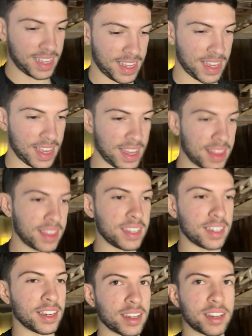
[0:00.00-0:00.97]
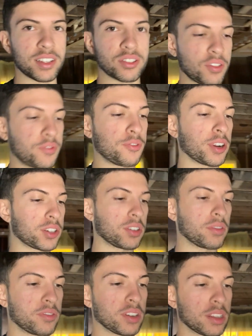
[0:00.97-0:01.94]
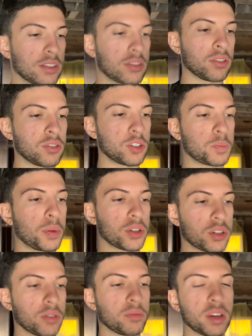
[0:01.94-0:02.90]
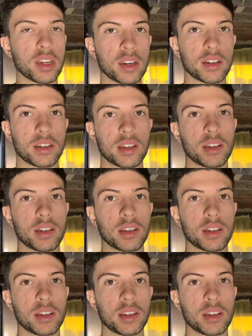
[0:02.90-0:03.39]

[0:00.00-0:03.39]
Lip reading: And because they're friction fit, so you just push them in.